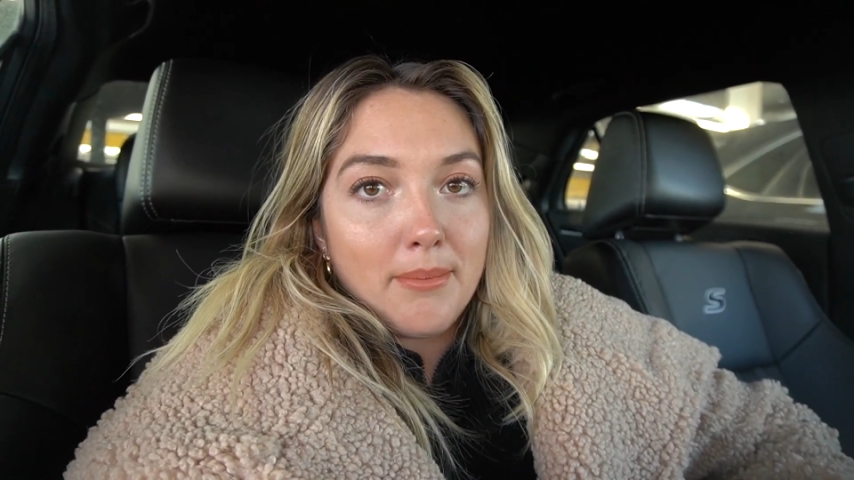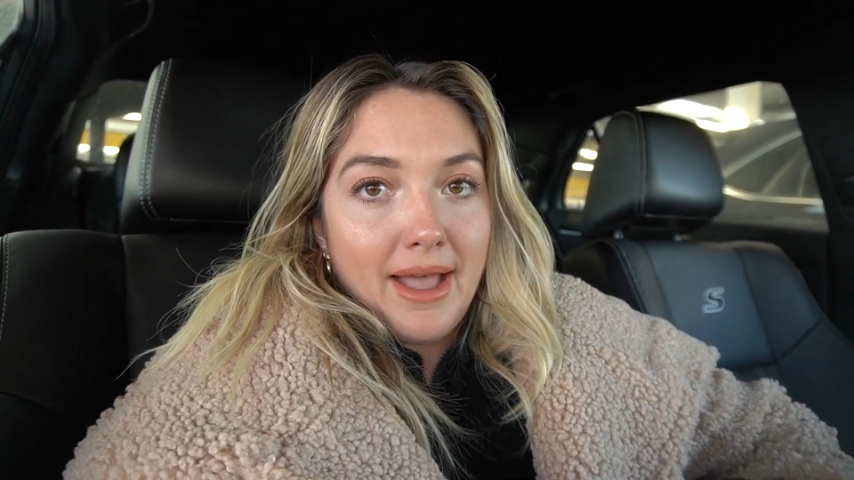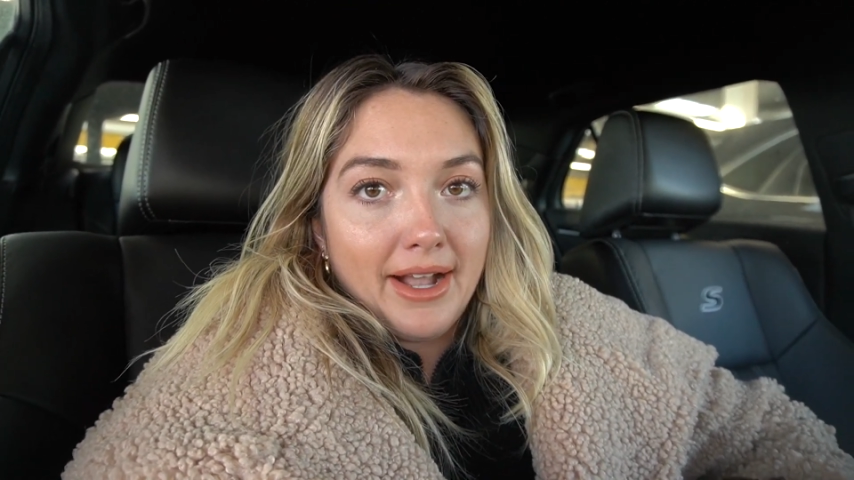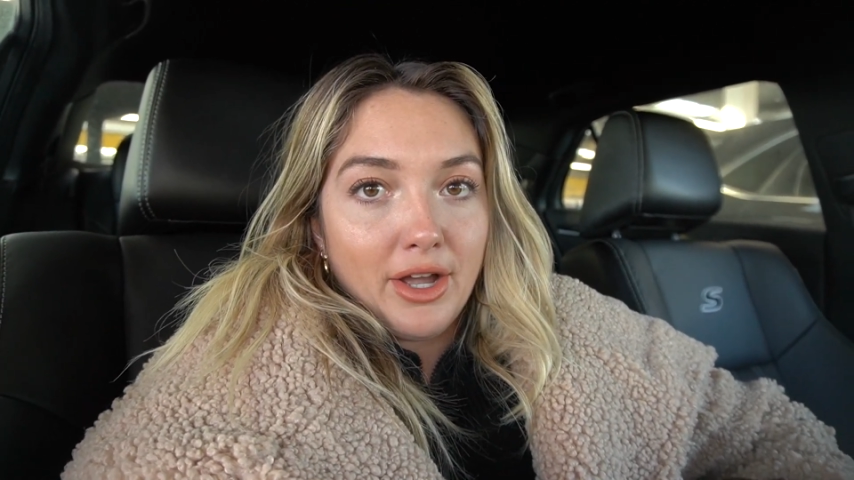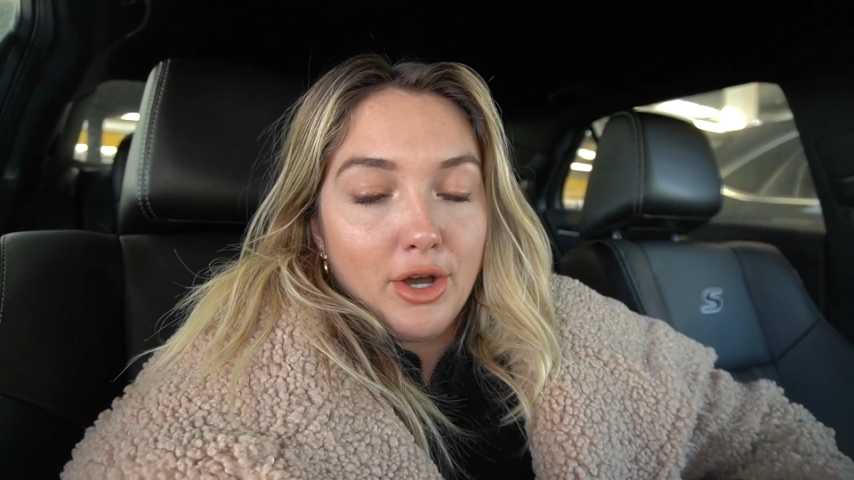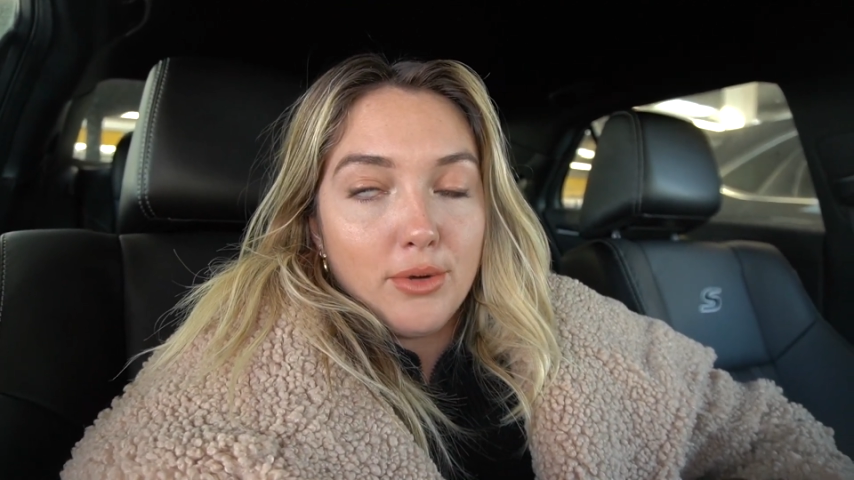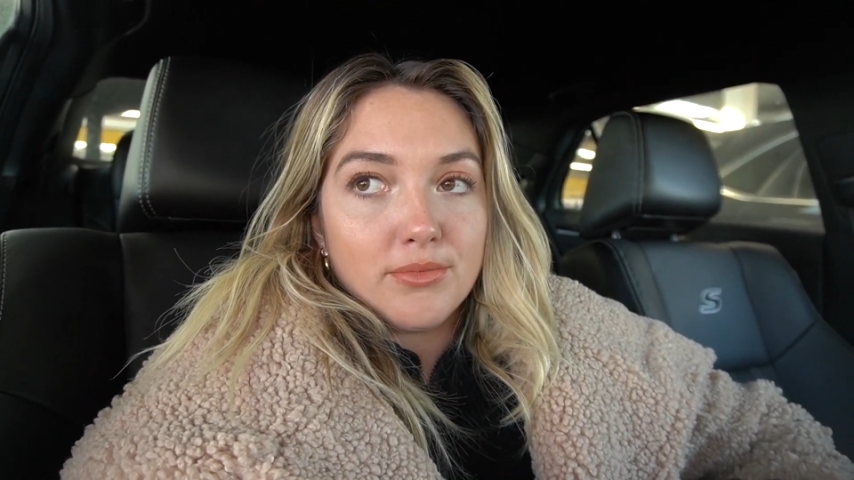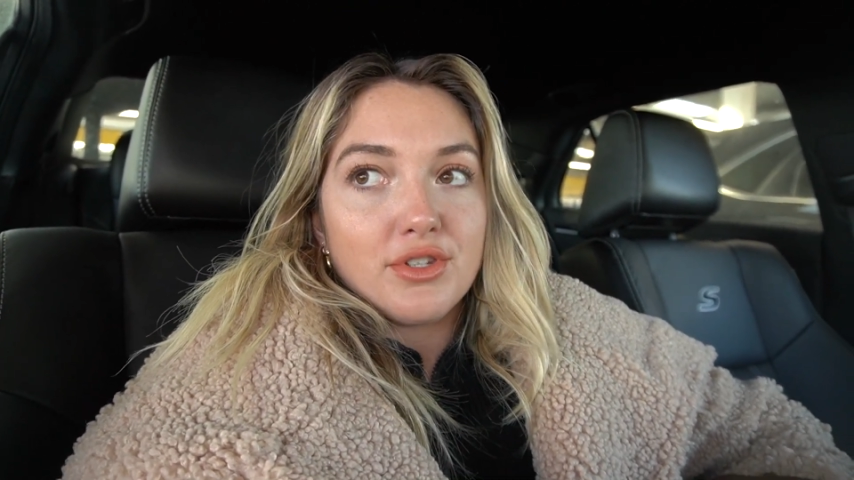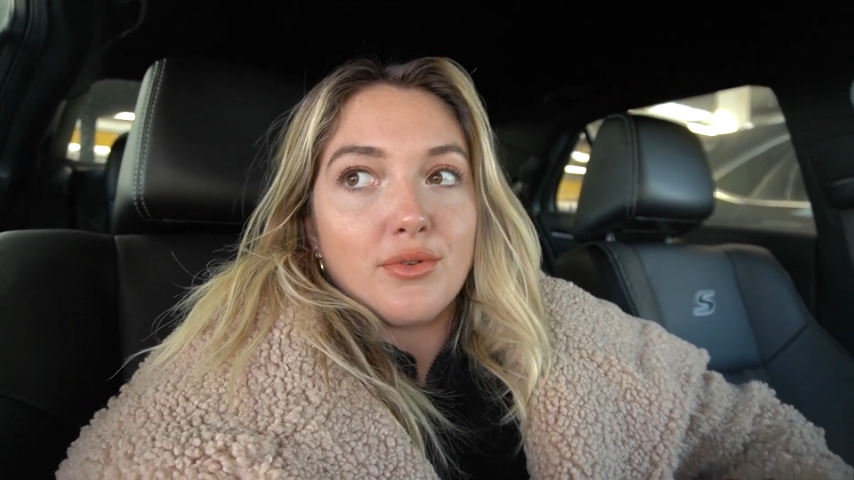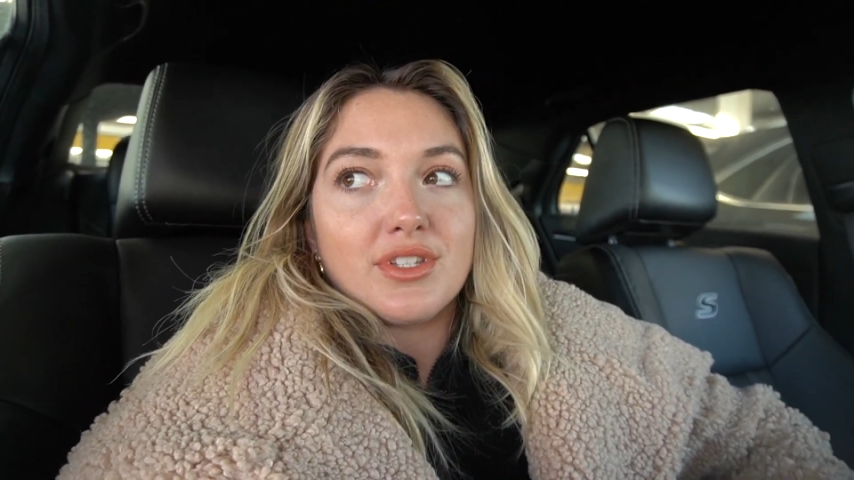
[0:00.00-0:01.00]
back
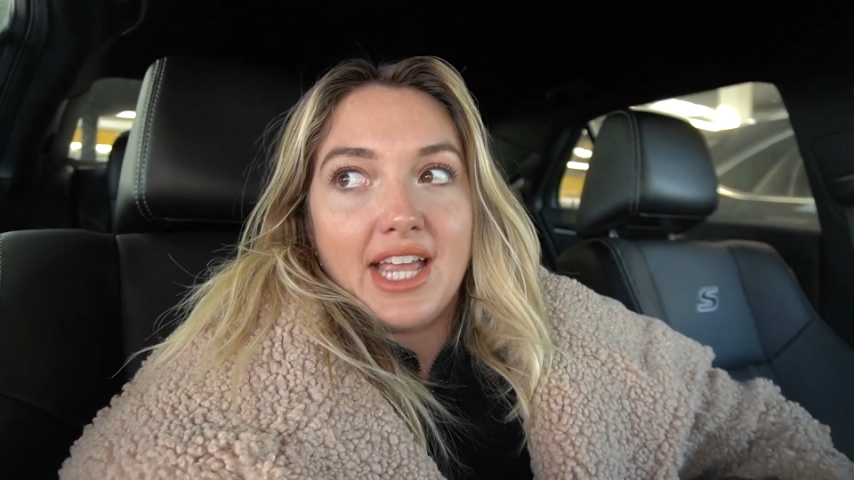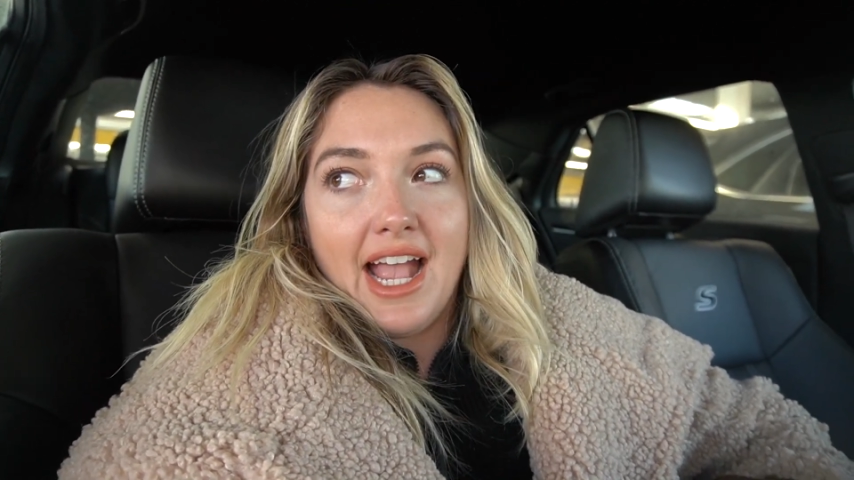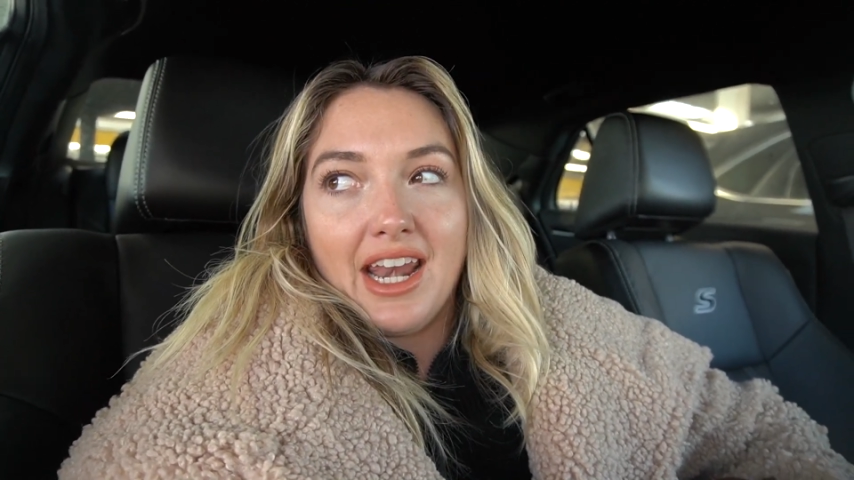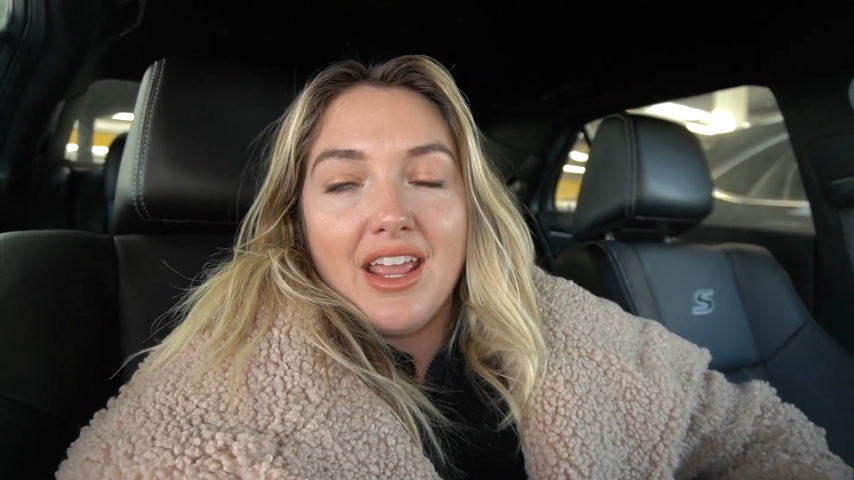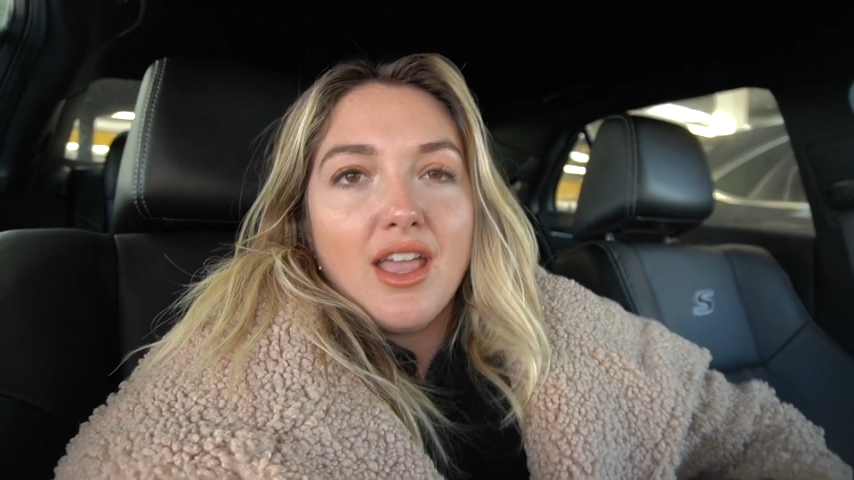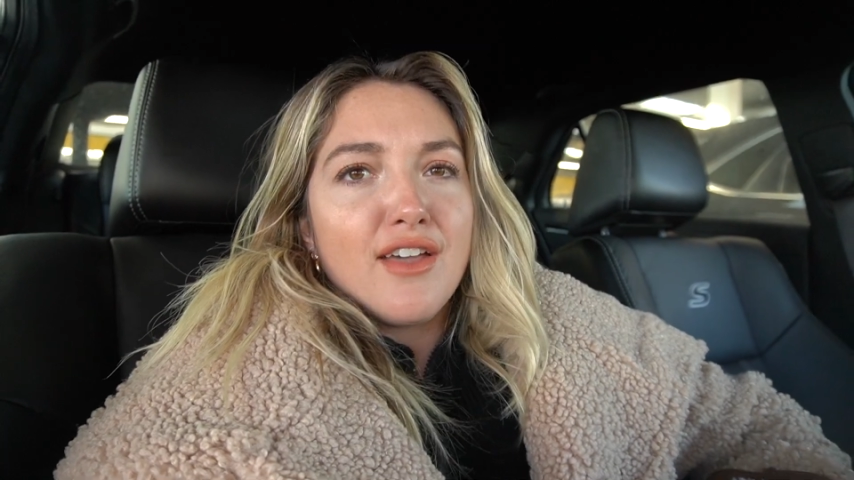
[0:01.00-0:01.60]
home. So sad.